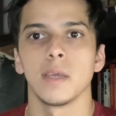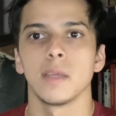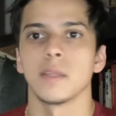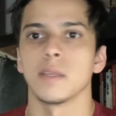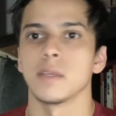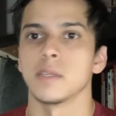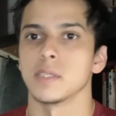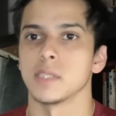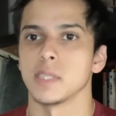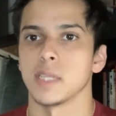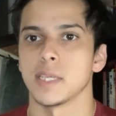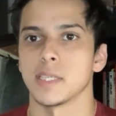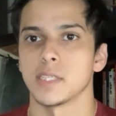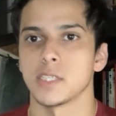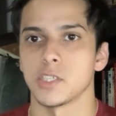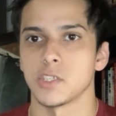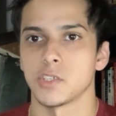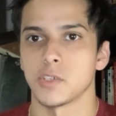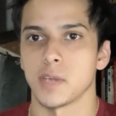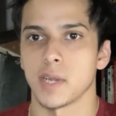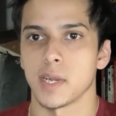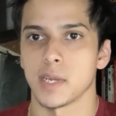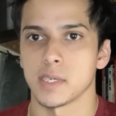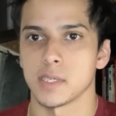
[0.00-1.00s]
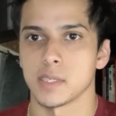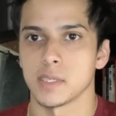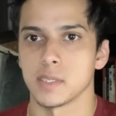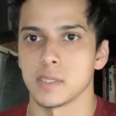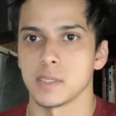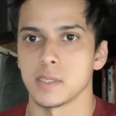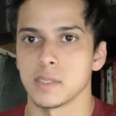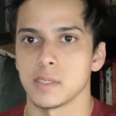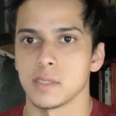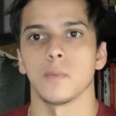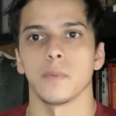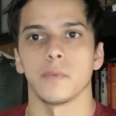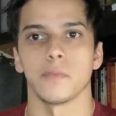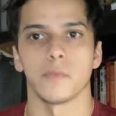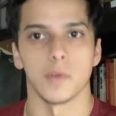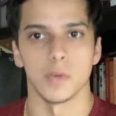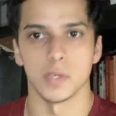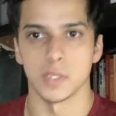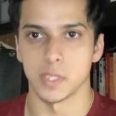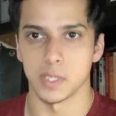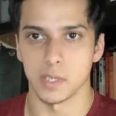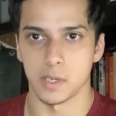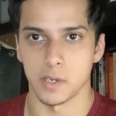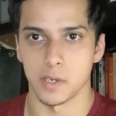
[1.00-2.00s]
There's less distractions. The
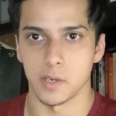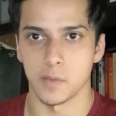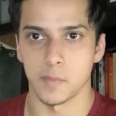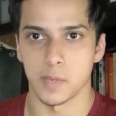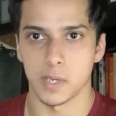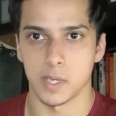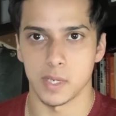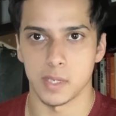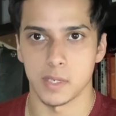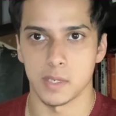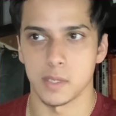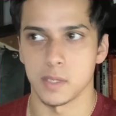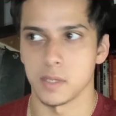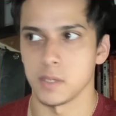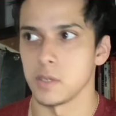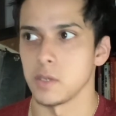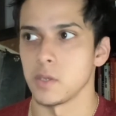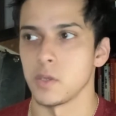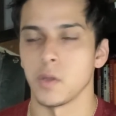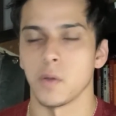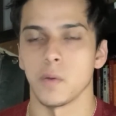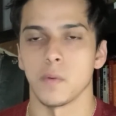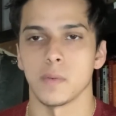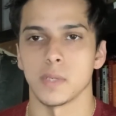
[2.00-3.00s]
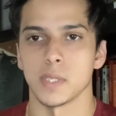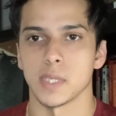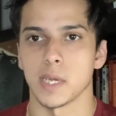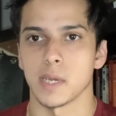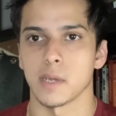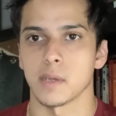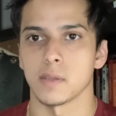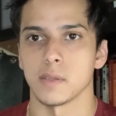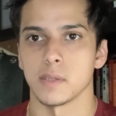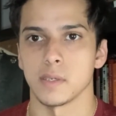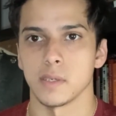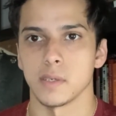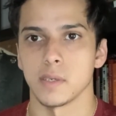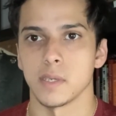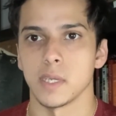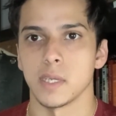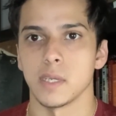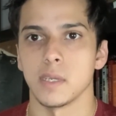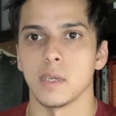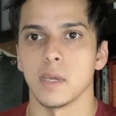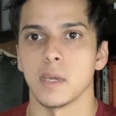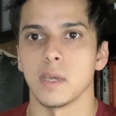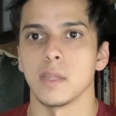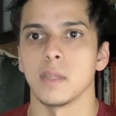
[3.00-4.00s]
first thing on your mind, you go and tackle it, you get
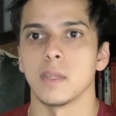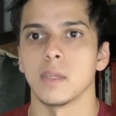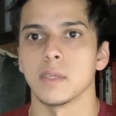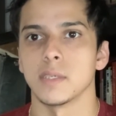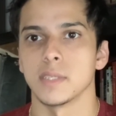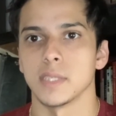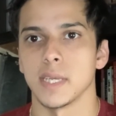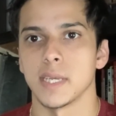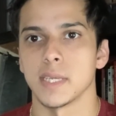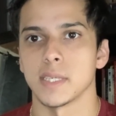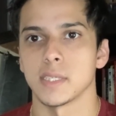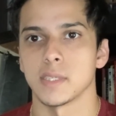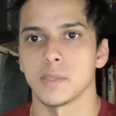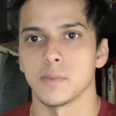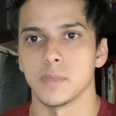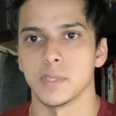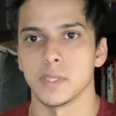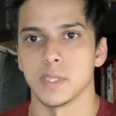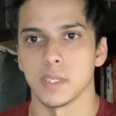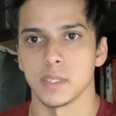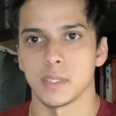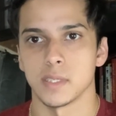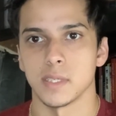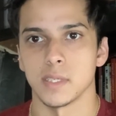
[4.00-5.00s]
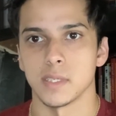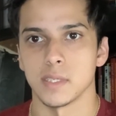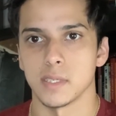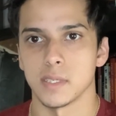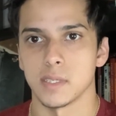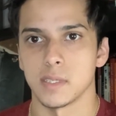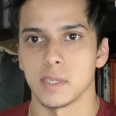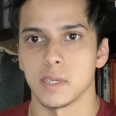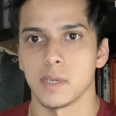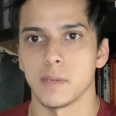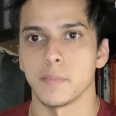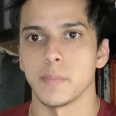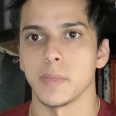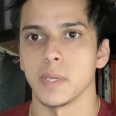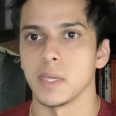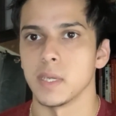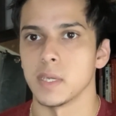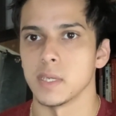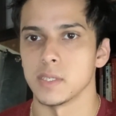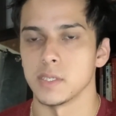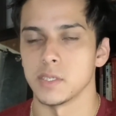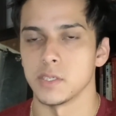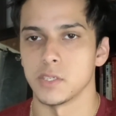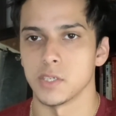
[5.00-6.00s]
it done. There's less resistance in there
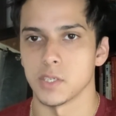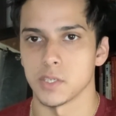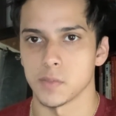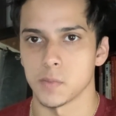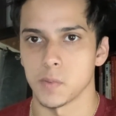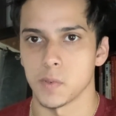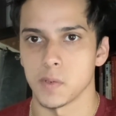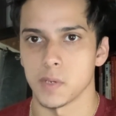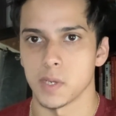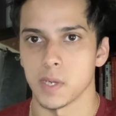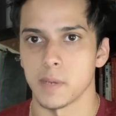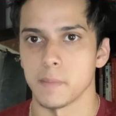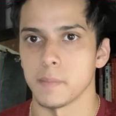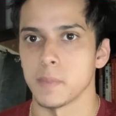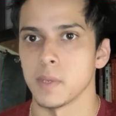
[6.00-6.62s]
because you just woke up.